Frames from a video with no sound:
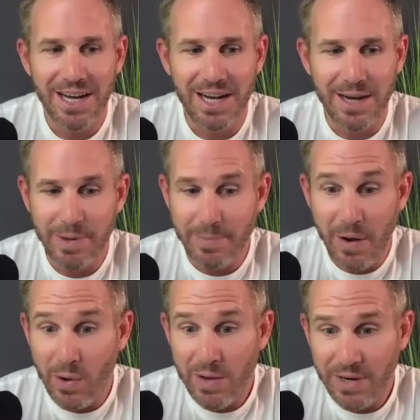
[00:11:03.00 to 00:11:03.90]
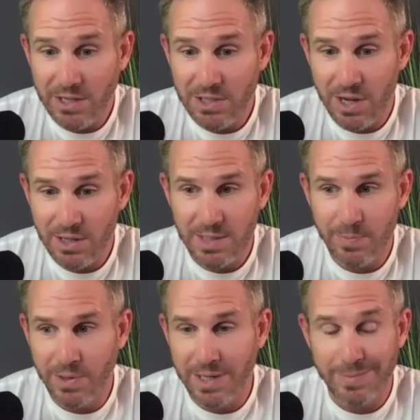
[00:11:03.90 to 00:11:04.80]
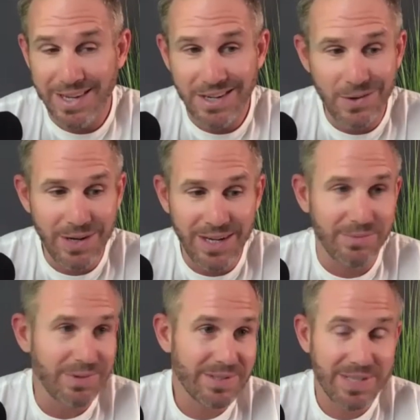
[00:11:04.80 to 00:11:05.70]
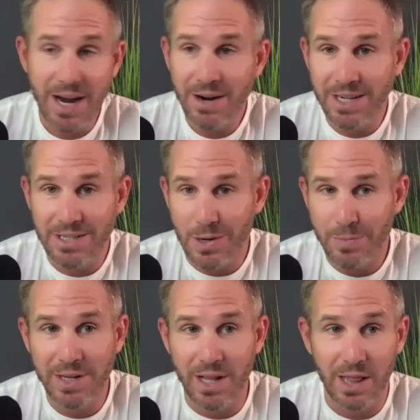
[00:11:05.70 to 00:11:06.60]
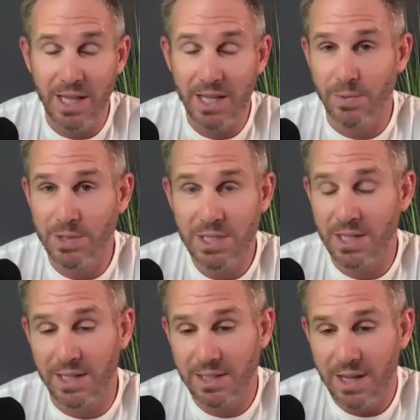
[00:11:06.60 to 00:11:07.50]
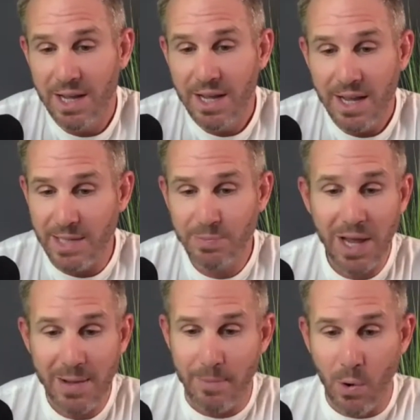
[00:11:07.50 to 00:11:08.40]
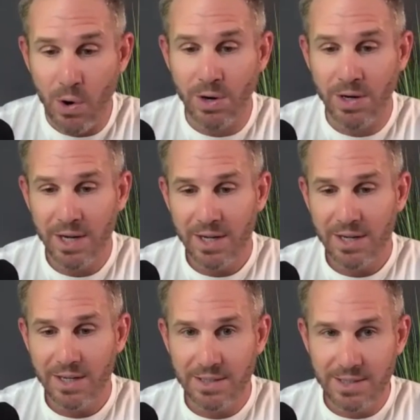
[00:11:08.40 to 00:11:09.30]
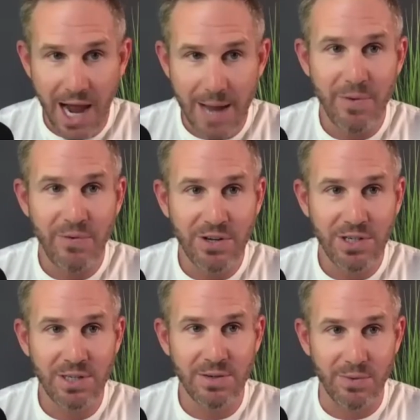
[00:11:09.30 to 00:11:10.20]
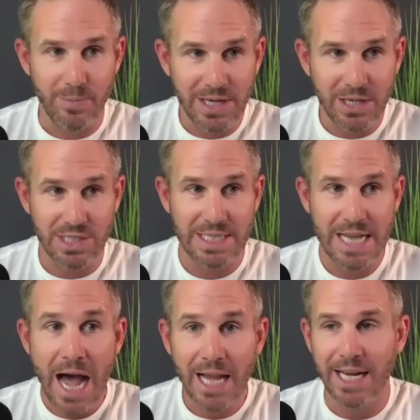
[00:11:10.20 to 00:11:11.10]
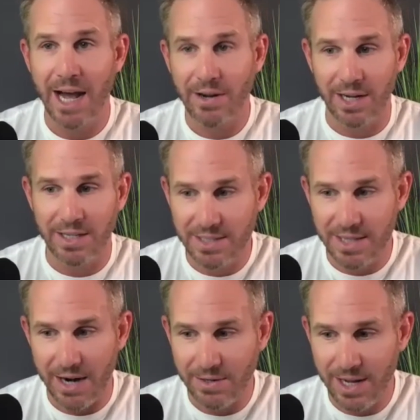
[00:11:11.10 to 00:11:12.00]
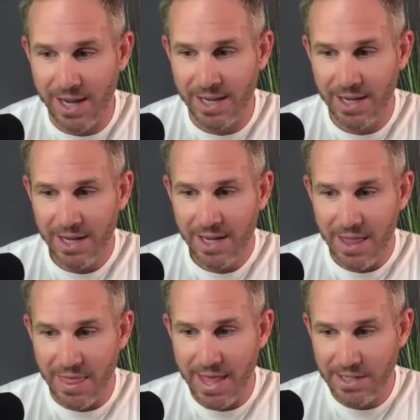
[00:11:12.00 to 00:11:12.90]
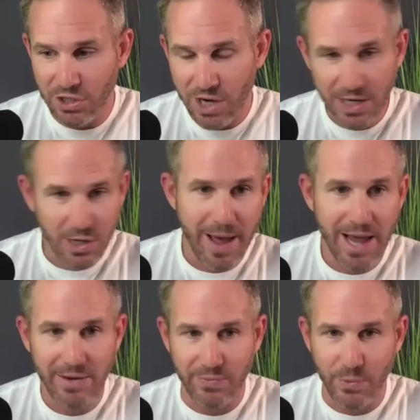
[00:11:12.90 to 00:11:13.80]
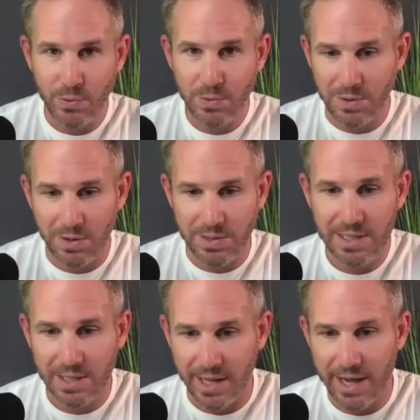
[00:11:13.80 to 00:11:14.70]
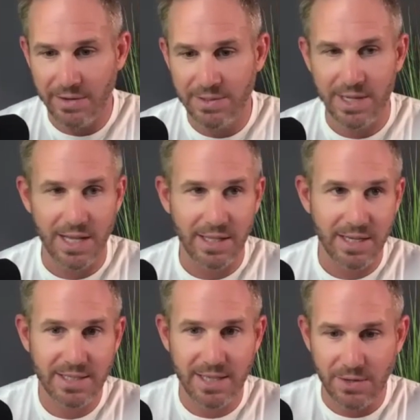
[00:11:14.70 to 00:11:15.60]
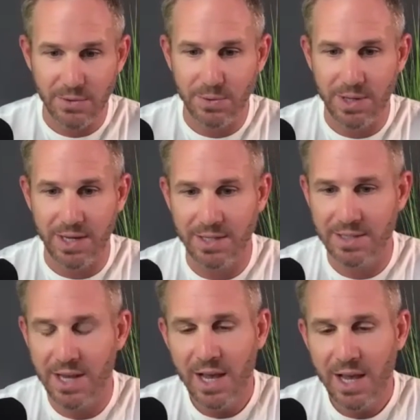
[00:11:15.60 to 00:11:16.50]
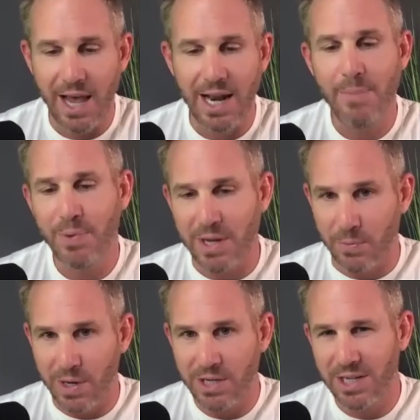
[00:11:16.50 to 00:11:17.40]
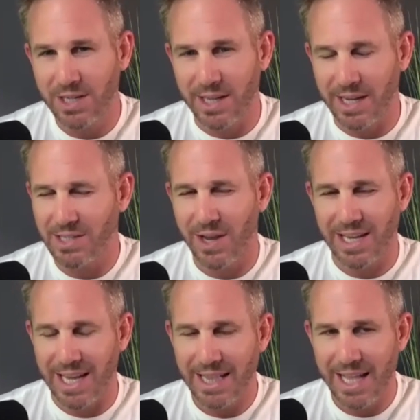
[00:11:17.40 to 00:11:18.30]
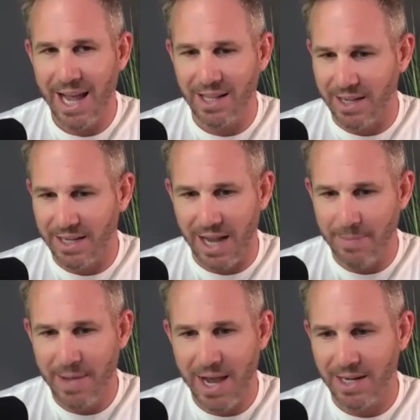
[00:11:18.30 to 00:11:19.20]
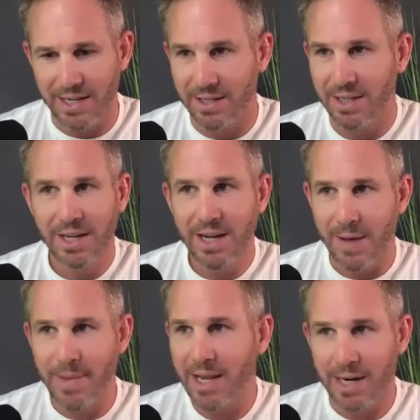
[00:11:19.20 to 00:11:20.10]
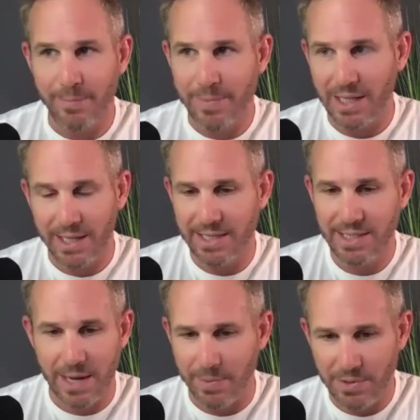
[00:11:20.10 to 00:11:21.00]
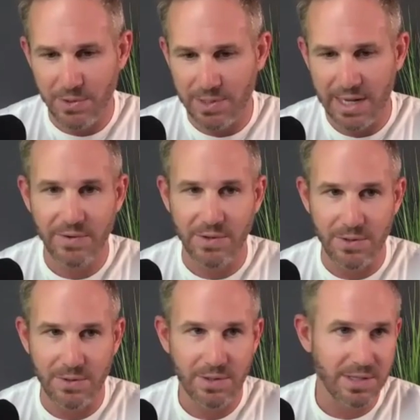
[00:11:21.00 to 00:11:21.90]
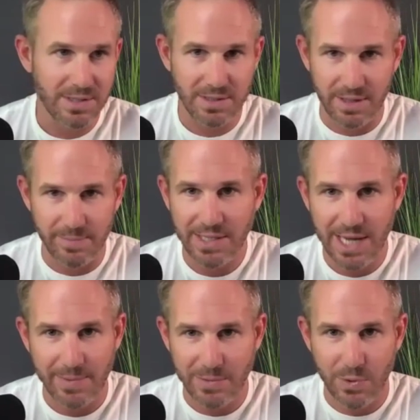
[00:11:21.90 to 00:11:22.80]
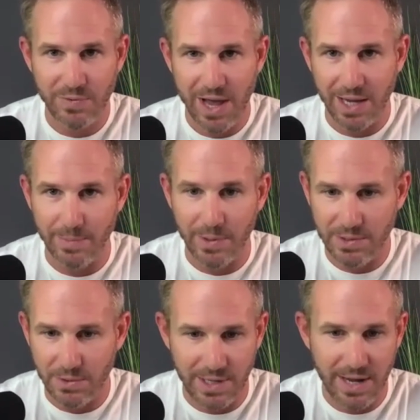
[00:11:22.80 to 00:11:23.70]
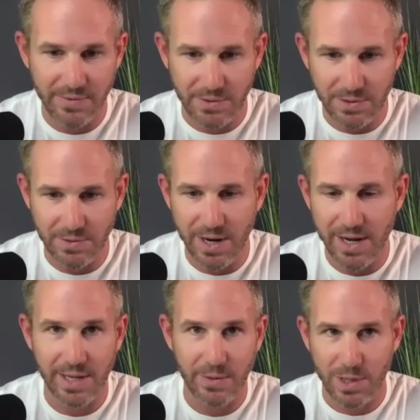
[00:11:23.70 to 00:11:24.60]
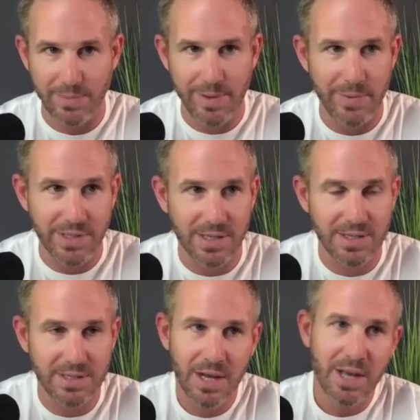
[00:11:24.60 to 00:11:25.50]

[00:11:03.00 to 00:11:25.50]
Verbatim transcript: Um, but my wife and I just talked this morning. I'm like, you know what? Saturday's open. Let we're just let. It's probably more time efficient for me to just knock it out on Saturday than to try to go back and forth with all these clowns and like schedule things. And I'm pretty rigid, like so I get that. Like I'm not gonna I'm not gonna meet a landscaper at two in the afternoon because uh, my time is more valuable at two in the afternoon, right? Like running my business.